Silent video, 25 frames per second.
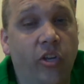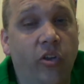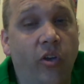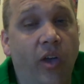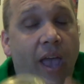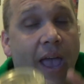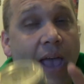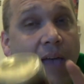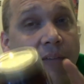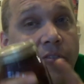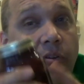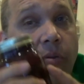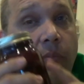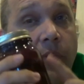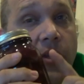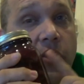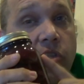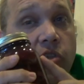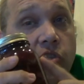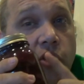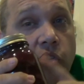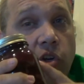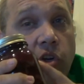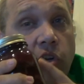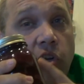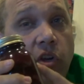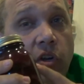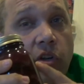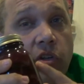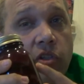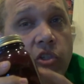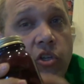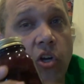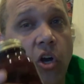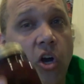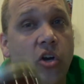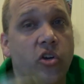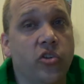You have to make sure your
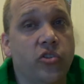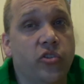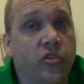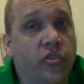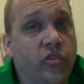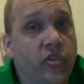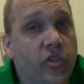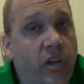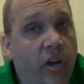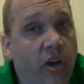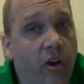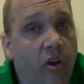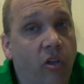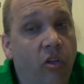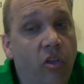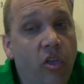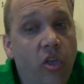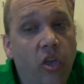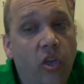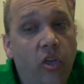jars are sterile.